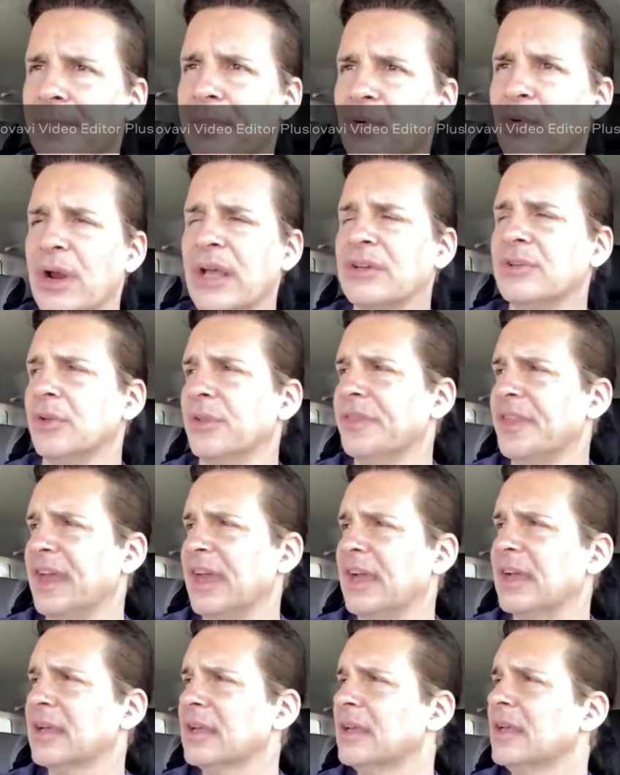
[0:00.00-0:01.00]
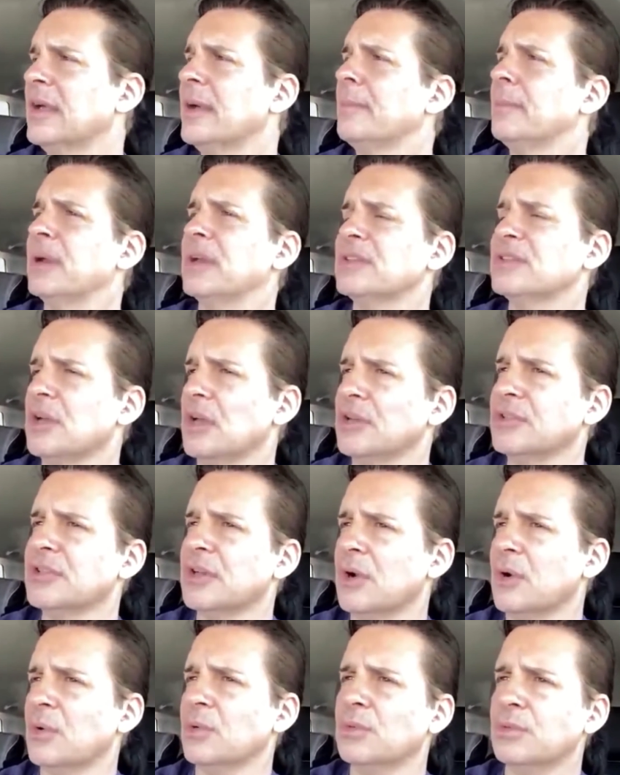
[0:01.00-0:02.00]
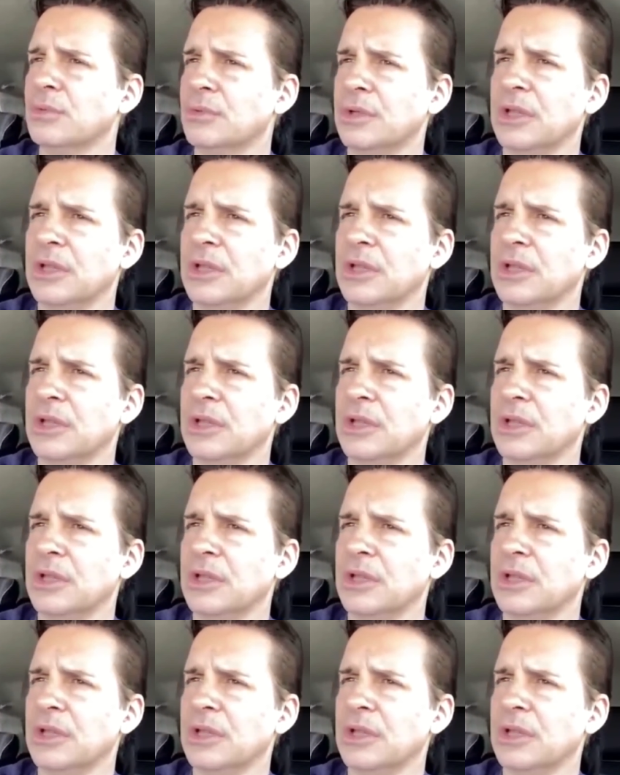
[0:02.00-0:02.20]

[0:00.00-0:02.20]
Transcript: parental thing, but it's also,